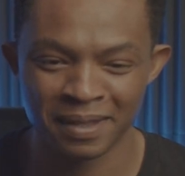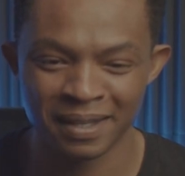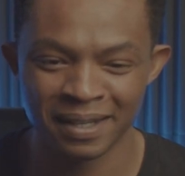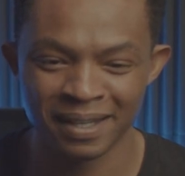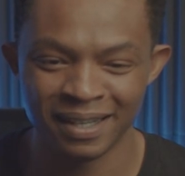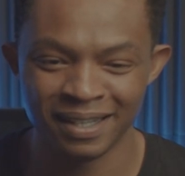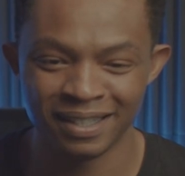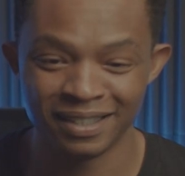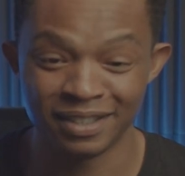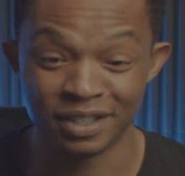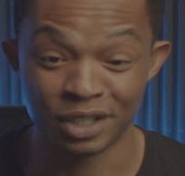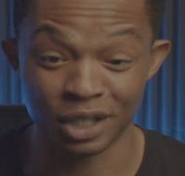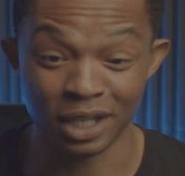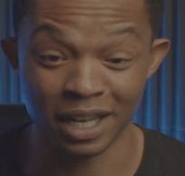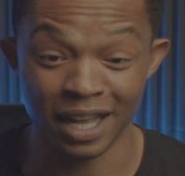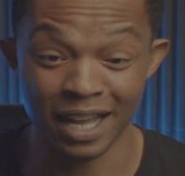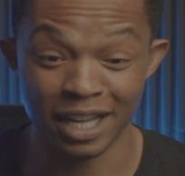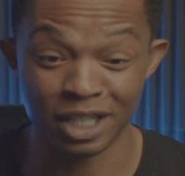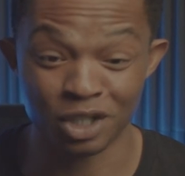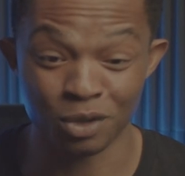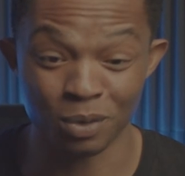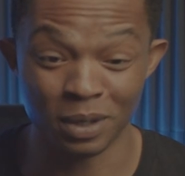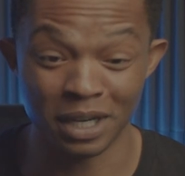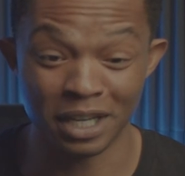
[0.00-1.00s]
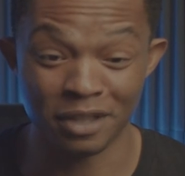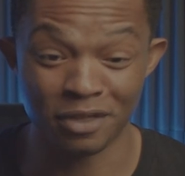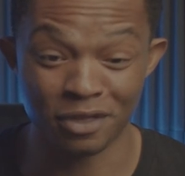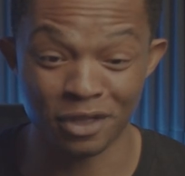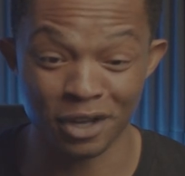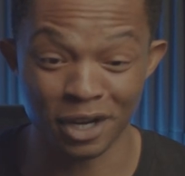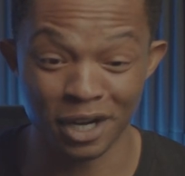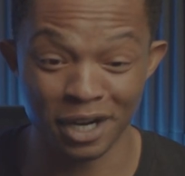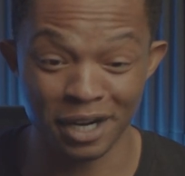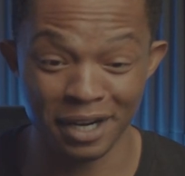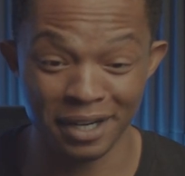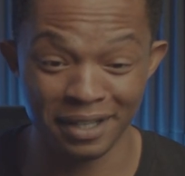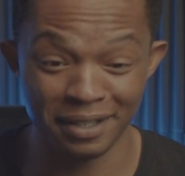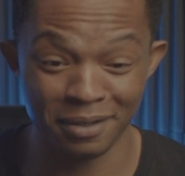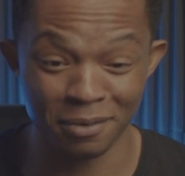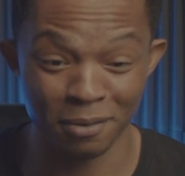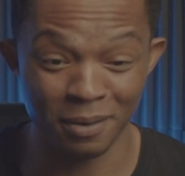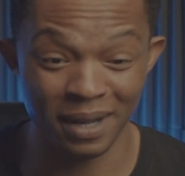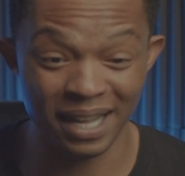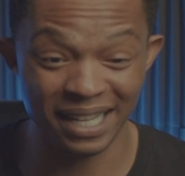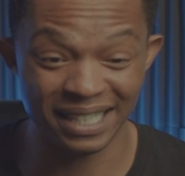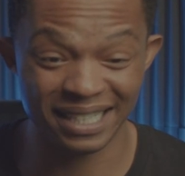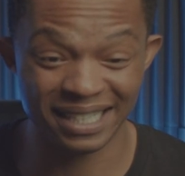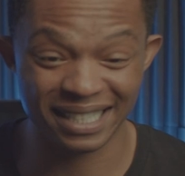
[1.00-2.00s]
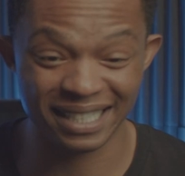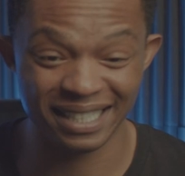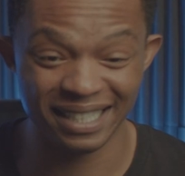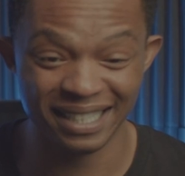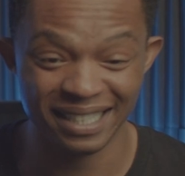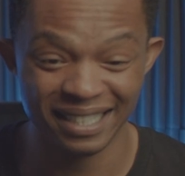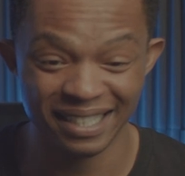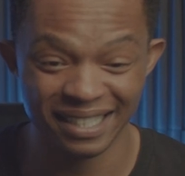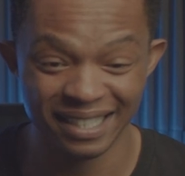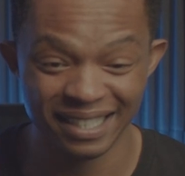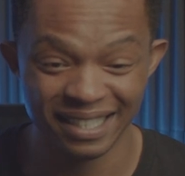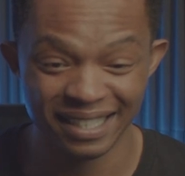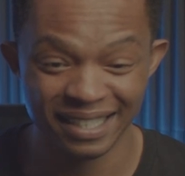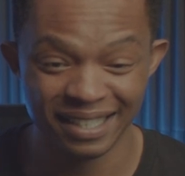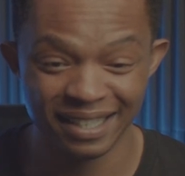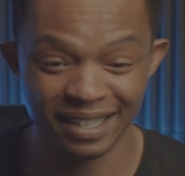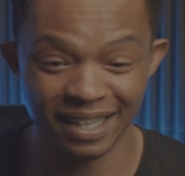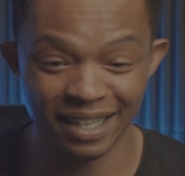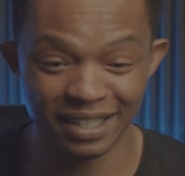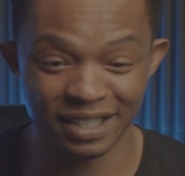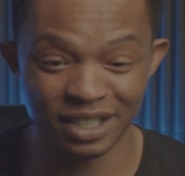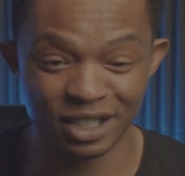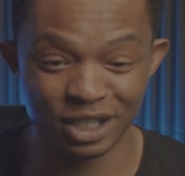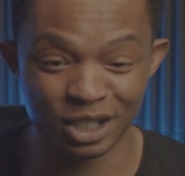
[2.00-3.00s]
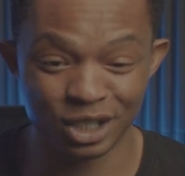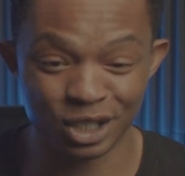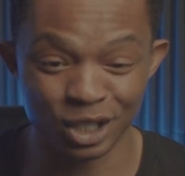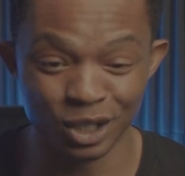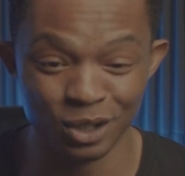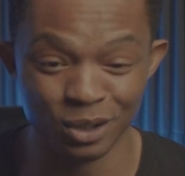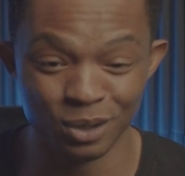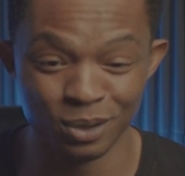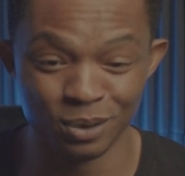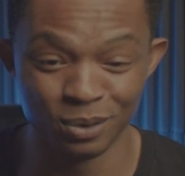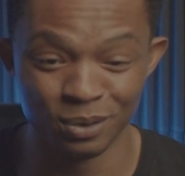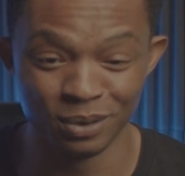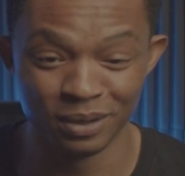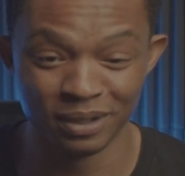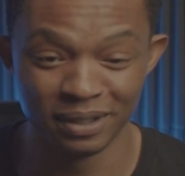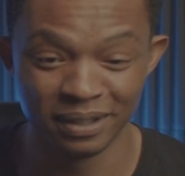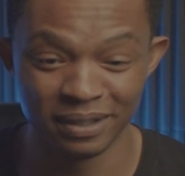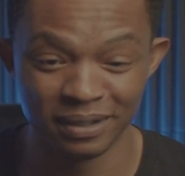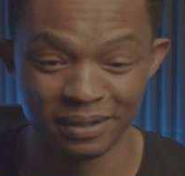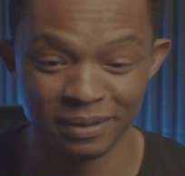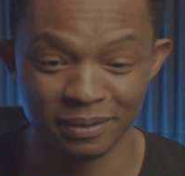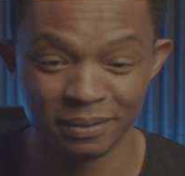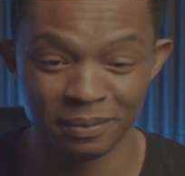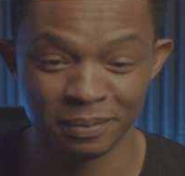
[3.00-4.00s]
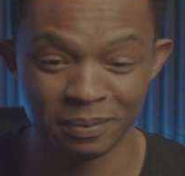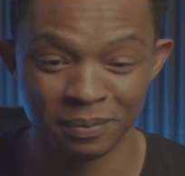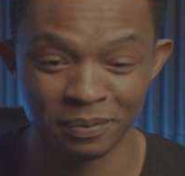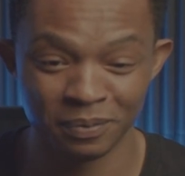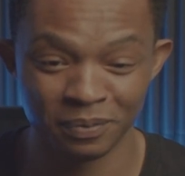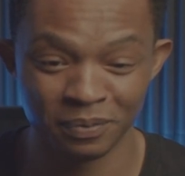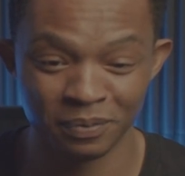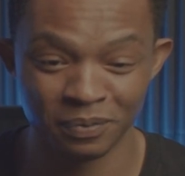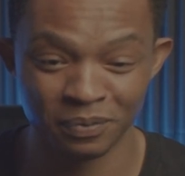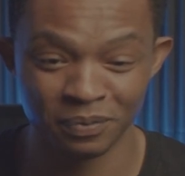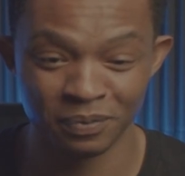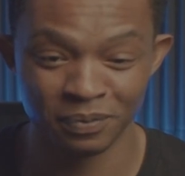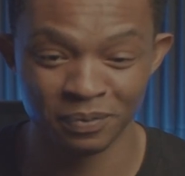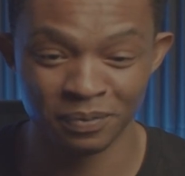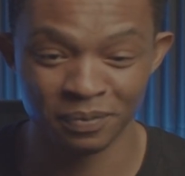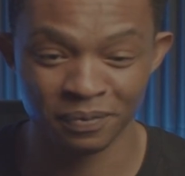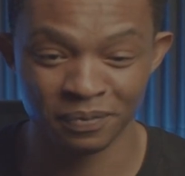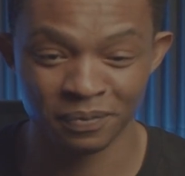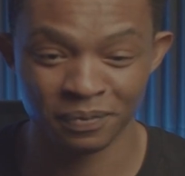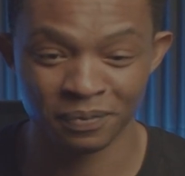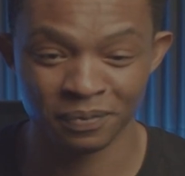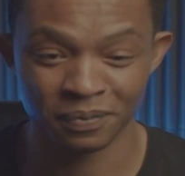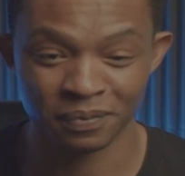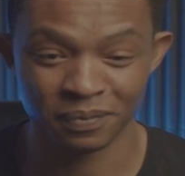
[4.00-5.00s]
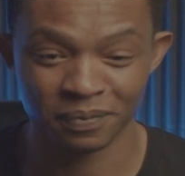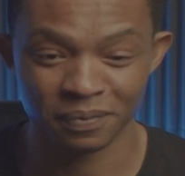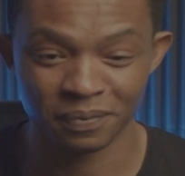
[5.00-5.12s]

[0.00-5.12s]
If you survive, you will gain access to our knowledge and our power.